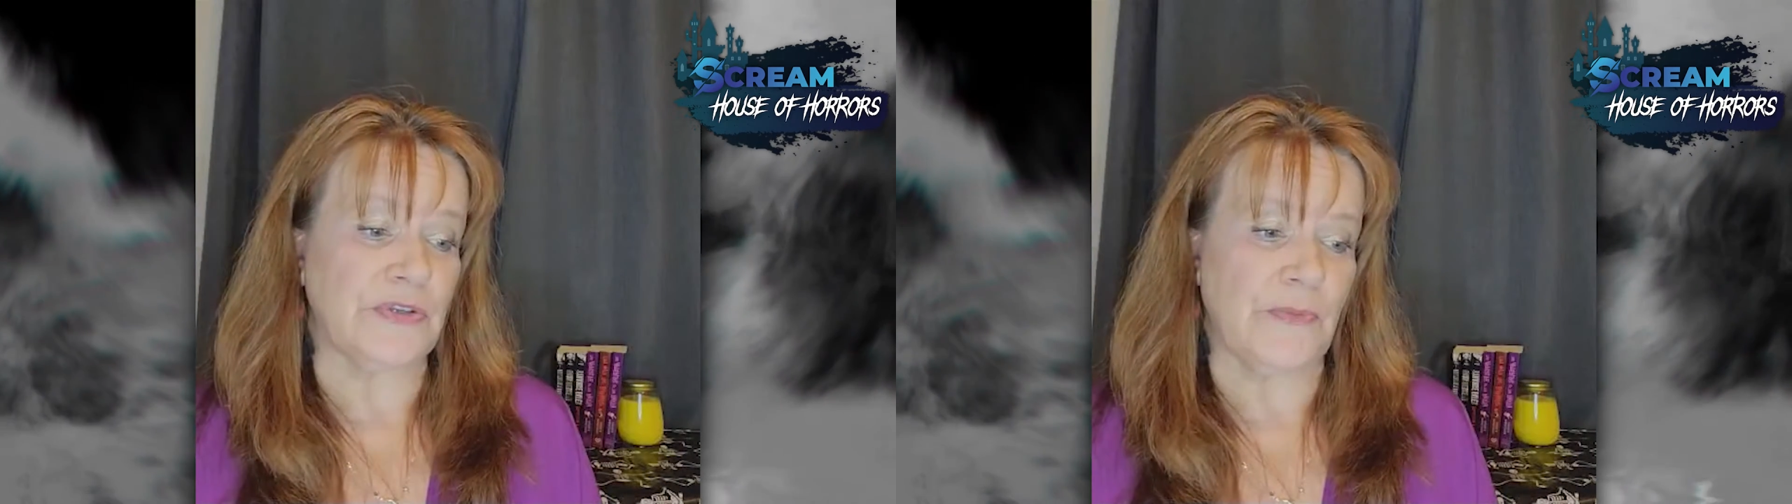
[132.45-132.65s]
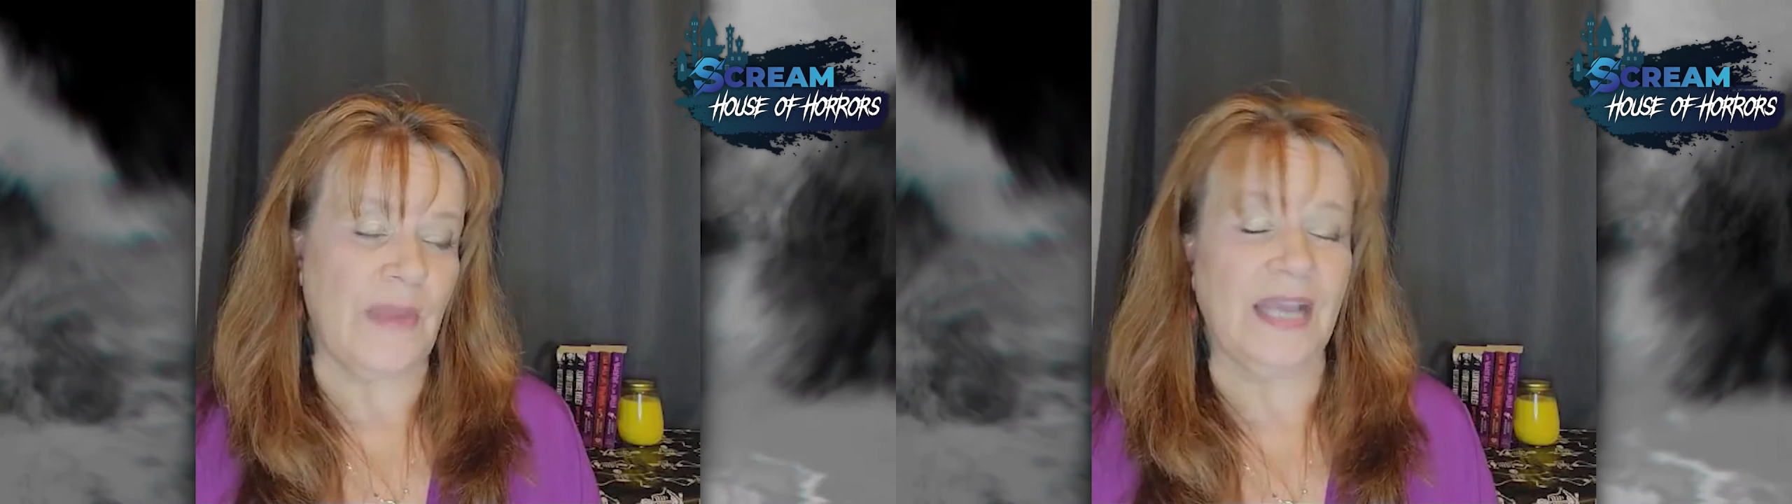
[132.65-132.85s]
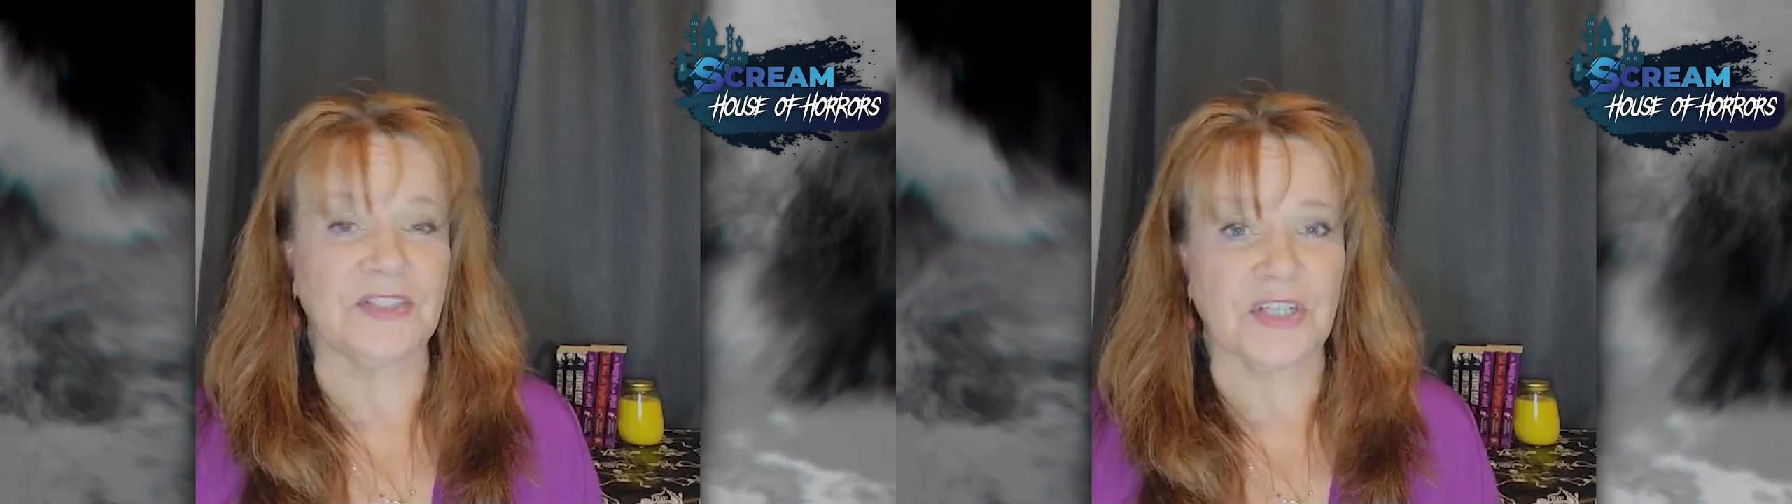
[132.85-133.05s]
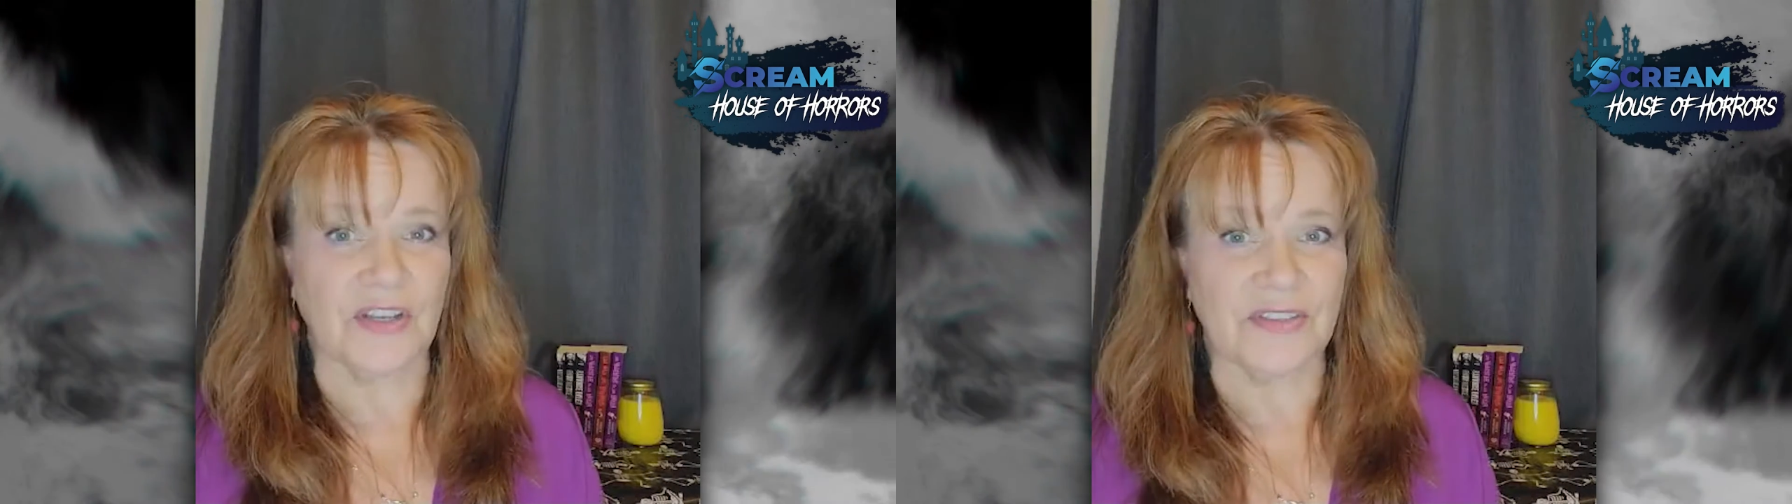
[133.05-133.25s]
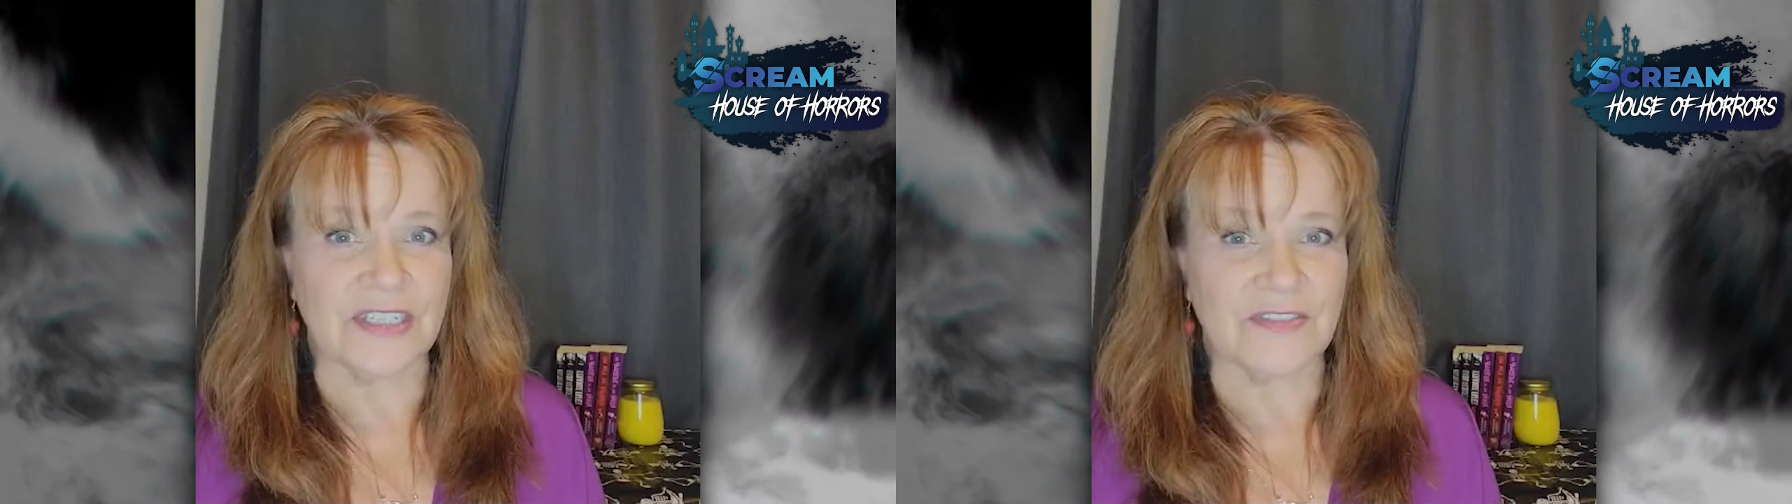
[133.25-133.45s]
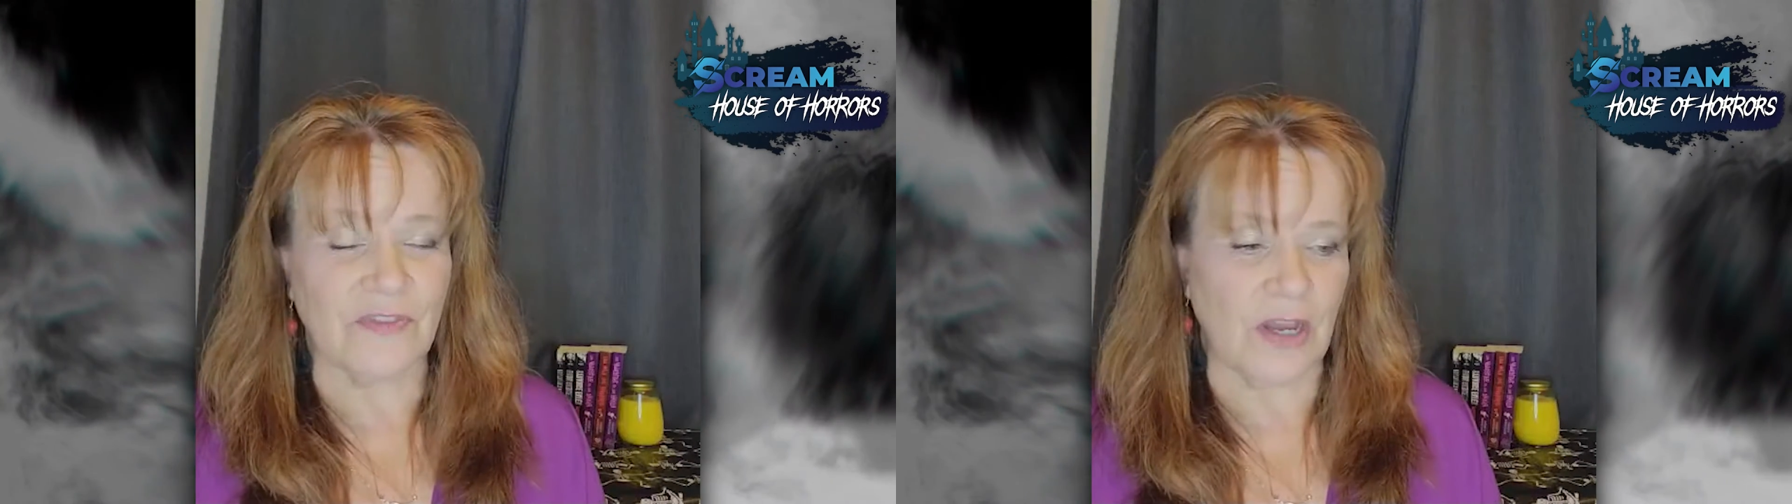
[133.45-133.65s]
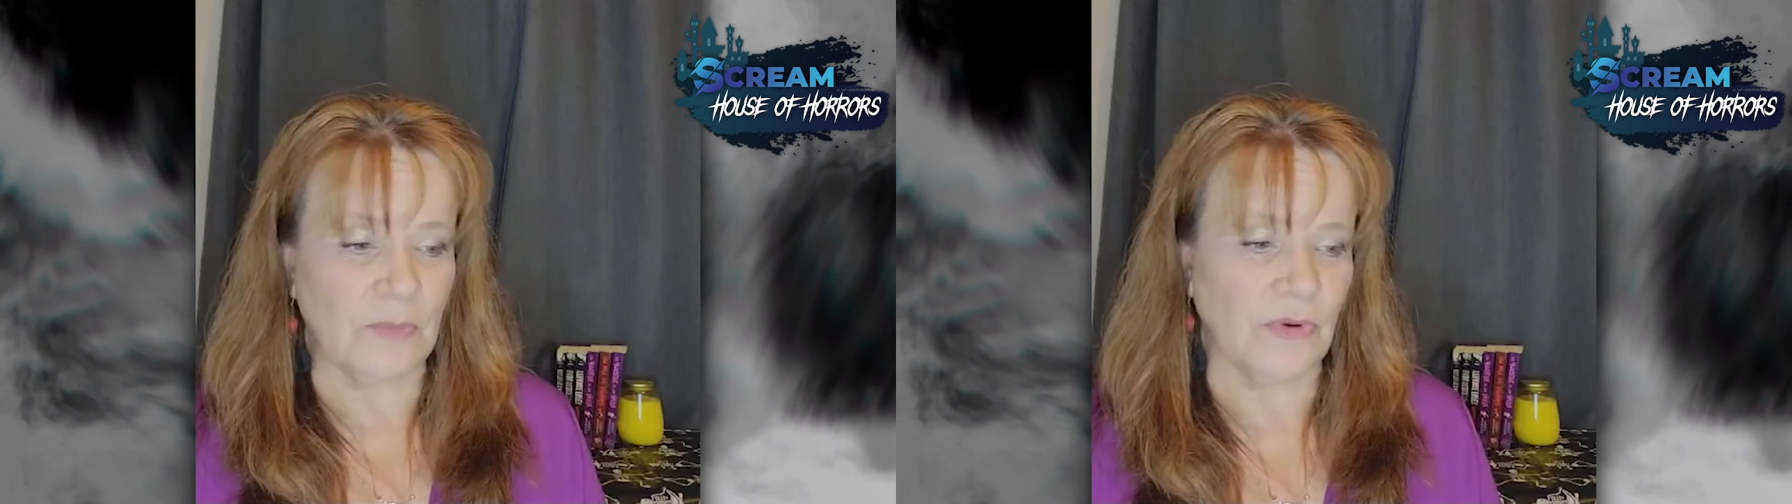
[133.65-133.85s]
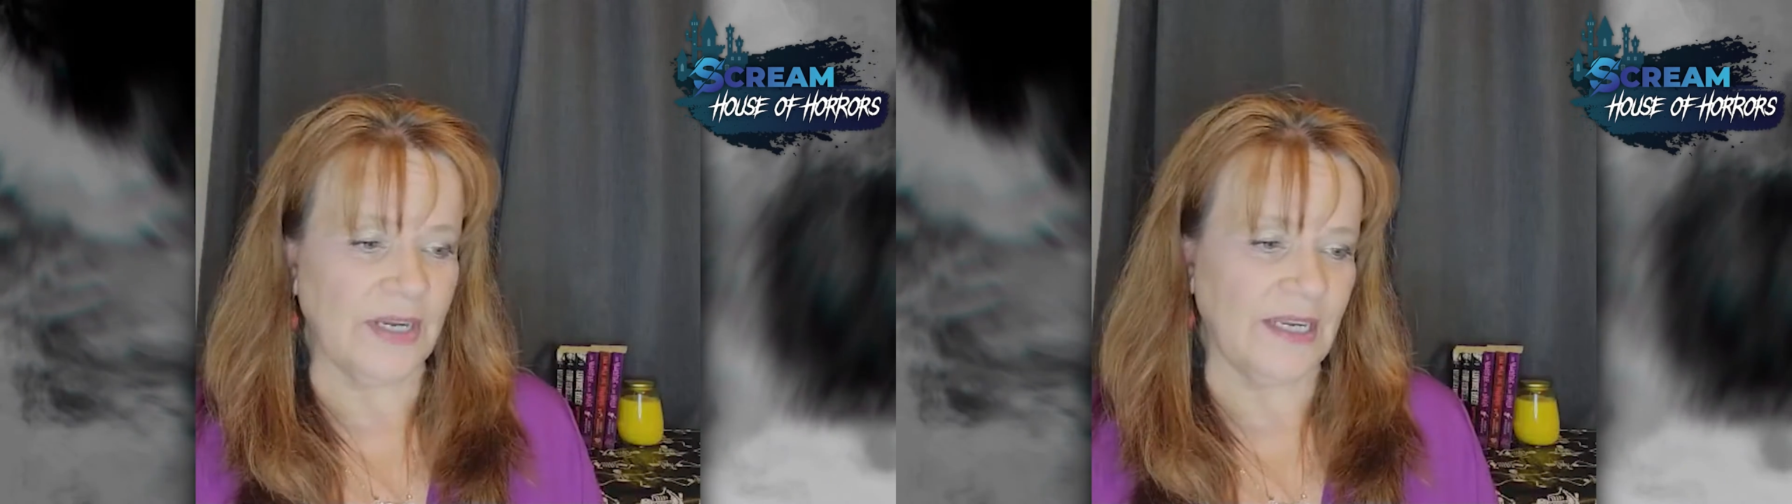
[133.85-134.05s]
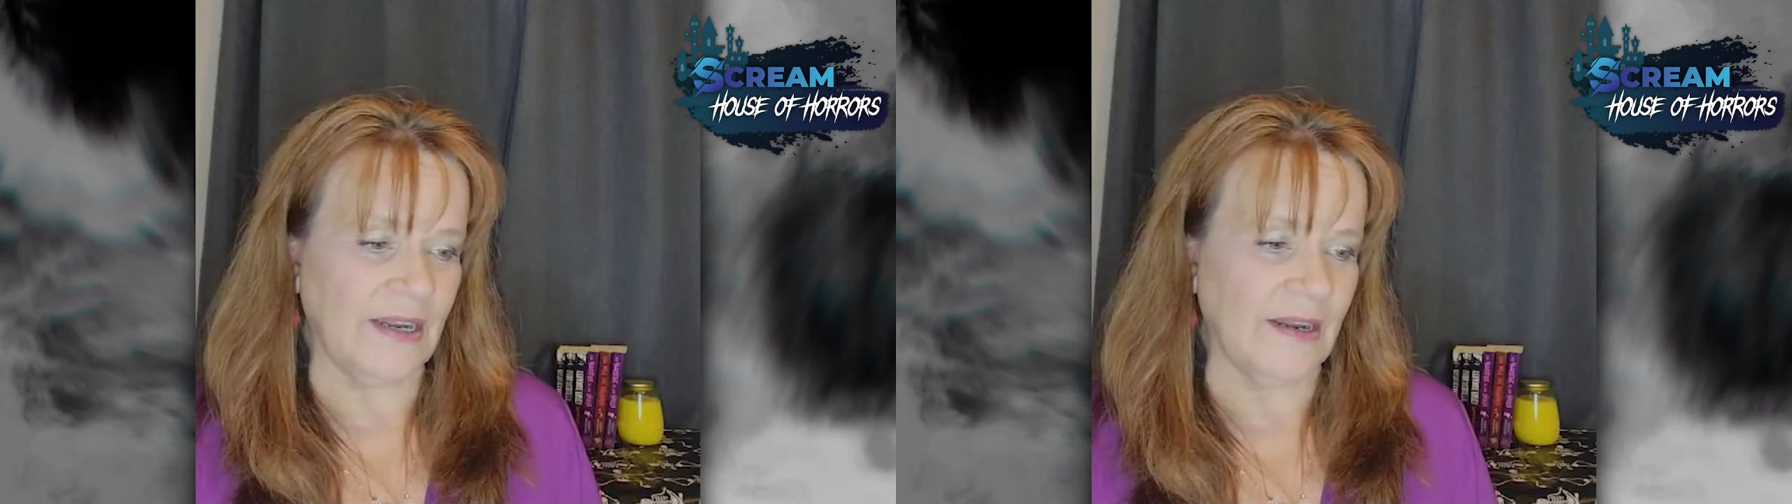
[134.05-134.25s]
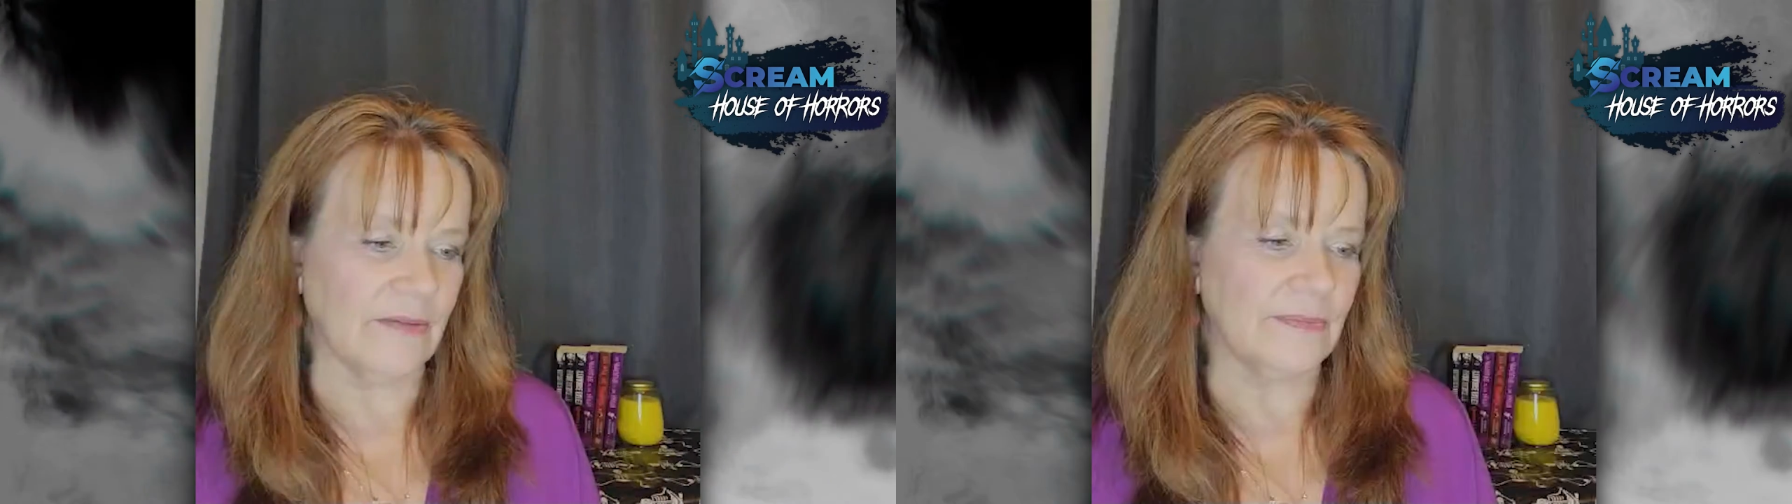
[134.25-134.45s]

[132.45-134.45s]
your magic on this," Vaughn pointed out.